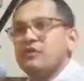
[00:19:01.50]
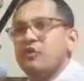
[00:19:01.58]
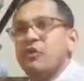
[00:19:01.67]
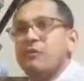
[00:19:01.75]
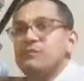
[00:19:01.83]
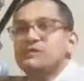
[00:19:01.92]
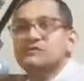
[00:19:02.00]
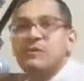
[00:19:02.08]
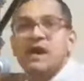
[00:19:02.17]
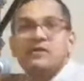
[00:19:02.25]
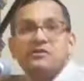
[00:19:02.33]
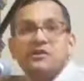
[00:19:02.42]
your home doesn't
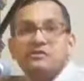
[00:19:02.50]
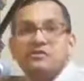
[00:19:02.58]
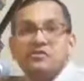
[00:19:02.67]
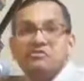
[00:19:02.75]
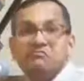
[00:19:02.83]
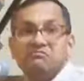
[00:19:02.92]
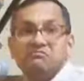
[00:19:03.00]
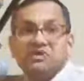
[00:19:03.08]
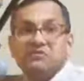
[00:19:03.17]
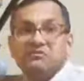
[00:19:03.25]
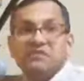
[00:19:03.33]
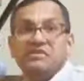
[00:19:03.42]
matter, even
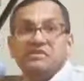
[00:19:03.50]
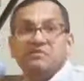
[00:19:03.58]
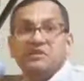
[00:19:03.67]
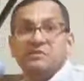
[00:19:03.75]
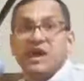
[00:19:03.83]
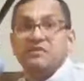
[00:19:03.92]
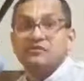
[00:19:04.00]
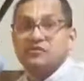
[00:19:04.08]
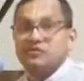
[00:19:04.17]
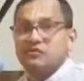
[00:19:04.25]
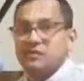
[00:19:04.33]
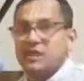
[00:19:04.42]
nothing really matters
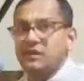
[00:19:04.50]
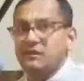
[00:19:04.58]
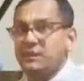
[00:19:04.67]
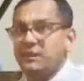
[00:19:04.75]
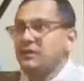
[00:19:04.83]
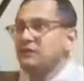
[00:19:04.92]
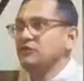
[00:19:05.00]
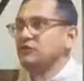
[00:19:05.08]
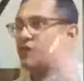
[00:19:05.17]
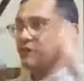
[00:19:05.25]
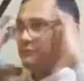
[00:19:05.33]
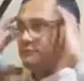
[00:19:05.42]
because you're in pain and you're
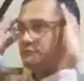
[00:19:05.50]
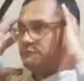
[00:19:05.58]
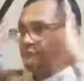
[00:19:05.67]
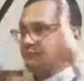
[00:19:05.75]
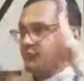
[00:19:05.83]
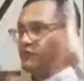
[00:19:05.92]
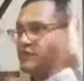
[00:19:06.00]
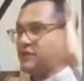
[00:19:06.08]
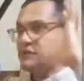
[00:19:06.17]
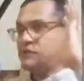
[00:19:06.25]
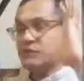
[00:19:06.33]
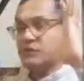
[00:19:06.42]
your
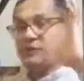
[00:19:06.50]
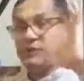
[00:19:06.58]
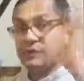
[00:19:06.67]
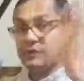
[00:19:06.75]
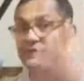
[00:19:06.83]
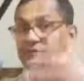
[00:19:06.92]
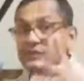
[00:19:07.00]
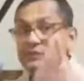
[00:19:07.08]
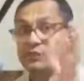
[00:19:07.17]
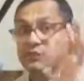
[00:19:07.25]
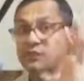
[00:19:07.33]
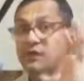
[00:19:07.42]
senses are alert, at least his
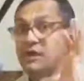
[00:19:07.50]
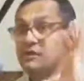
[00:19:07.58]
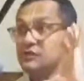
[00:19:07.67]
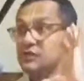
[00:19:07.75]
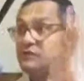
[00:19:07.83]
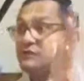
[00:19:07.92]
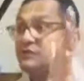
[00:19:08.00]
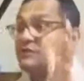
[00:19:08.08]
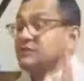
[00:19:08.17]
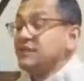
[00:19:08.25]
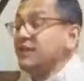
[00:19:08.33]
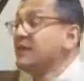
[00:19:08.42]
were. So he was
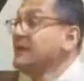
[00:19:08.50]
listening.